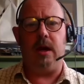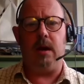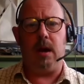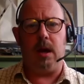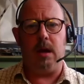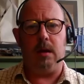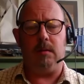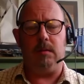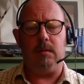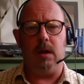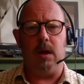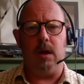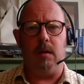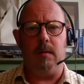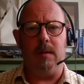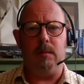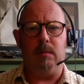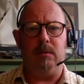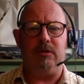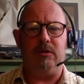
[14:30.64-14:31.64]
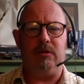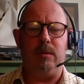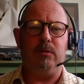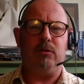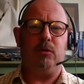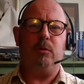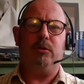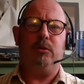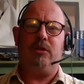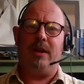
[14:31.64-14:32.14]
it, it you know it was it
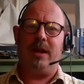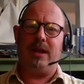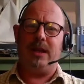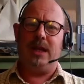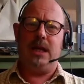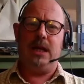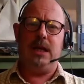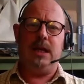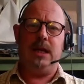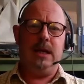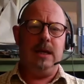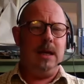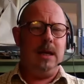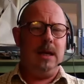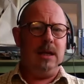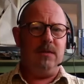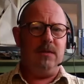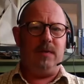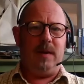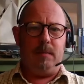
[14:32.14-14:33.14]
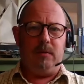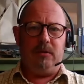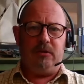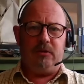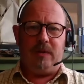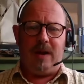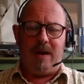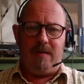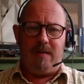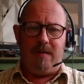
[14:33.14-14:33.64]
was almost like the the famous
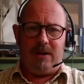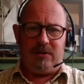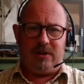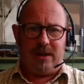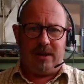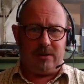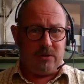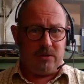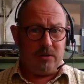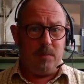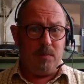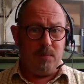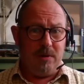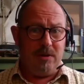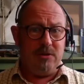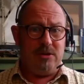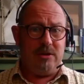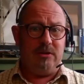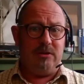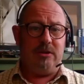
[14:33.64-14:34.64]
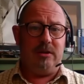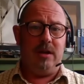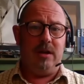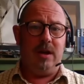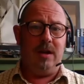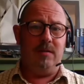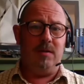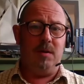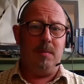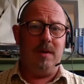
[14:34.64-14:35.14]
fairy attacks on the bridges
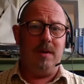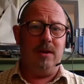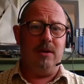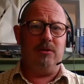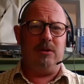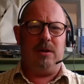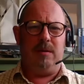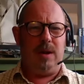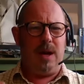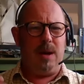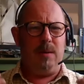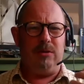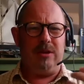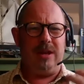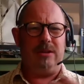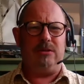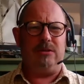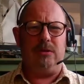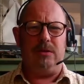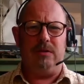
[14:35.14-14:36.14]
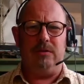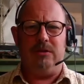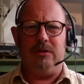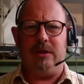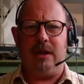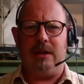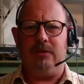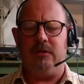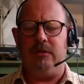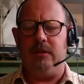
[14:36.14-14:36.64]
over mm. the Mersey. It, it was that sort of
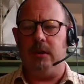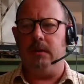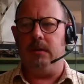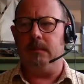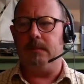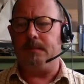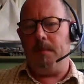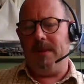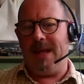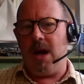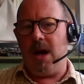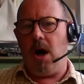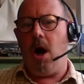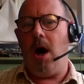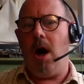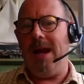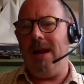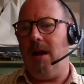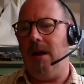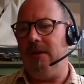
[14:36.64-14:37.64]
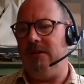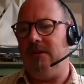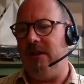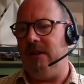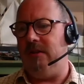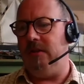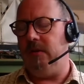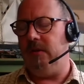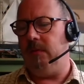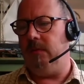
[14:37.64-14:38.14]
disaster. But that
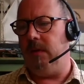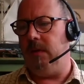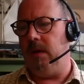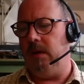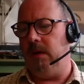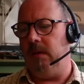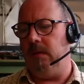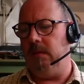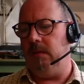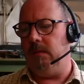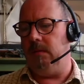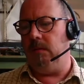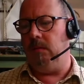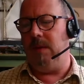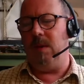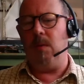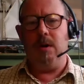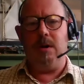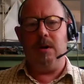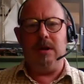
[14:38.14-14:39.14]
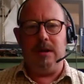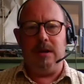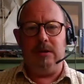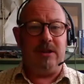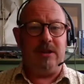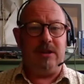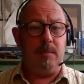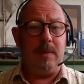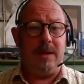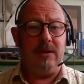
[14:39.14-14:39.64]
highlighted that we weren't
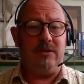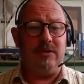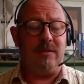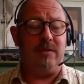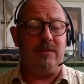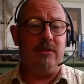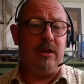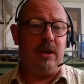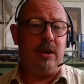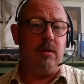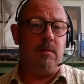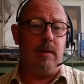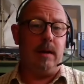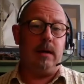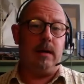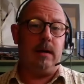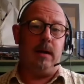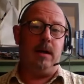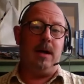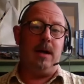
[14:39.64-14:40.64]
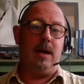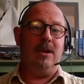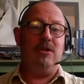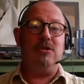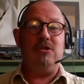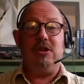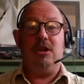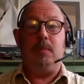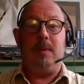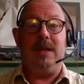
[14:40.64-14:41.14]
using the B seventeen correctly. It
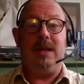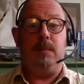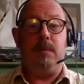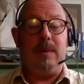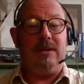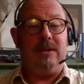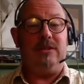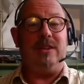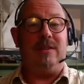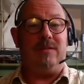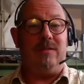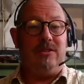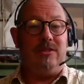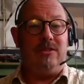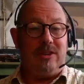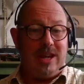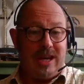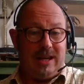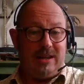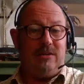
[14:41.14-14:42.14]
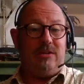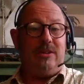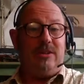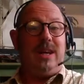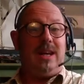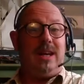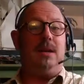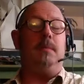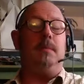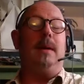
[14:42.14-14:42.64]
should have been the B seventeens
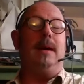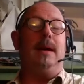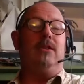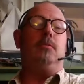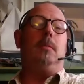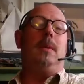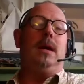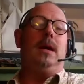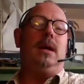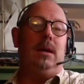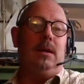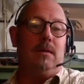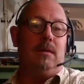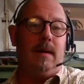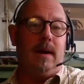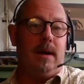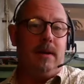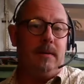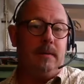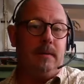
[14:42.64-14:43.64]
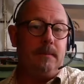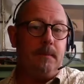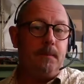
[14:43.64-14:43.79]
in mass making the raid,